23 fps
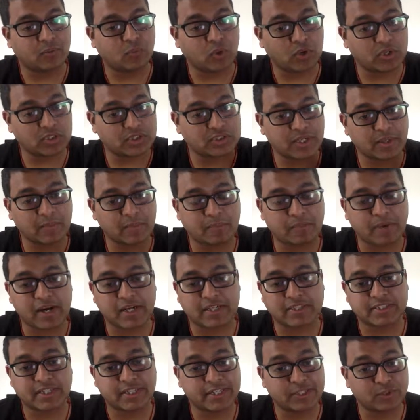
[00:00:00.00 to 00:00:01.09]
what is the
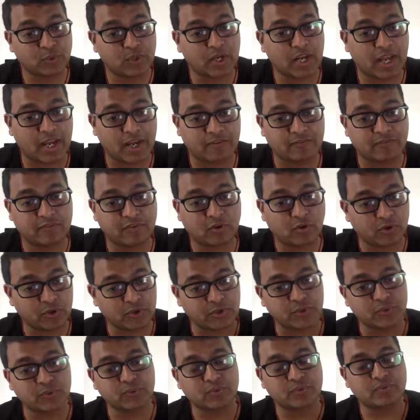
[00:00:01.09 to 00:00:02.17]
impact that it will have on
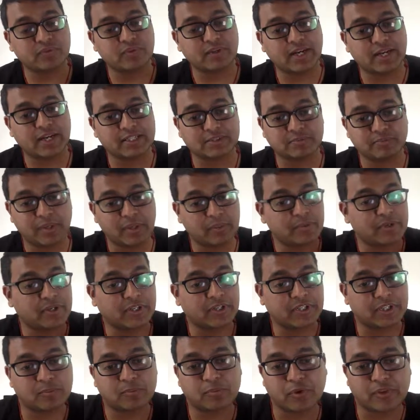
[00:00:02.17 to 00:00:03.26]
you as maybe a
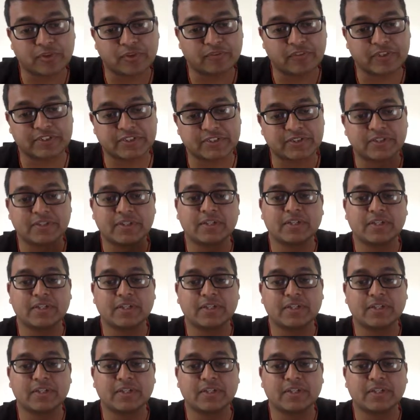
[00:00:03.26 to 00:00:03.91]
crypto investor,